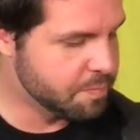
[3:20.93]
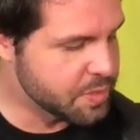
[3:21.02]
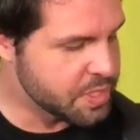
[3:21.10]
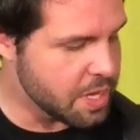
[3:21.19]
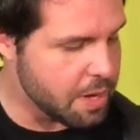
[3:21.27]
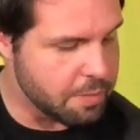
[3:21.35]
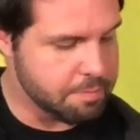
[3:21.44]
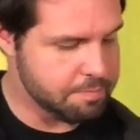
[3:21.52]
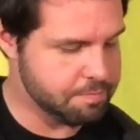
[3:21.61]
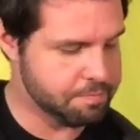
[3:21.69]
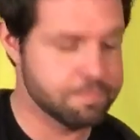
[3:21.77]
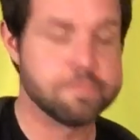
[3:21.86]
So,
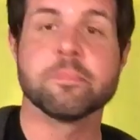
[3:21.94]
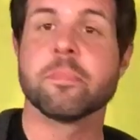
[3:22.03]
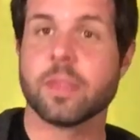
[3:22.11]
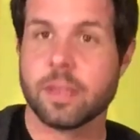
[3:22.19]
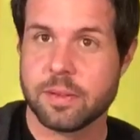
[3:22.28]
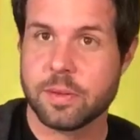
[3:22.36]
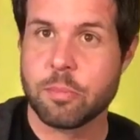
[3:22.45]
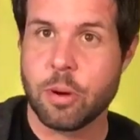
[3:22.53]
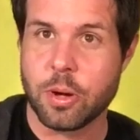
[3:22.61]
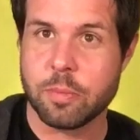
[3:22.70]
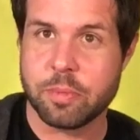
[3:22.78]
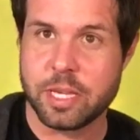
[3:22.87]

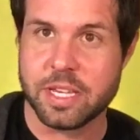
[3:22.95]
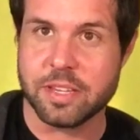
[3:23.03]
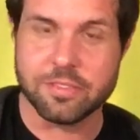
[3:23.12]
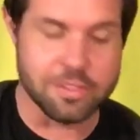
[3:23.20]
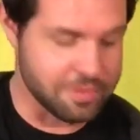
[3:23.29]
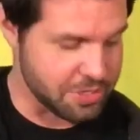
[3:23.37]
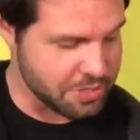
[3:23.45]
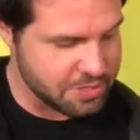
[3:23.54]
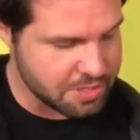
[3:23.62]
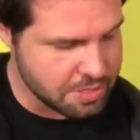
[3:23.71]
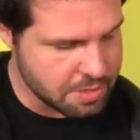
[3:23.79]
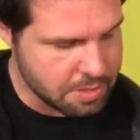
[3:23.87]
part B of the
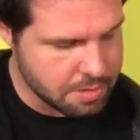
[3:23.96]
verse.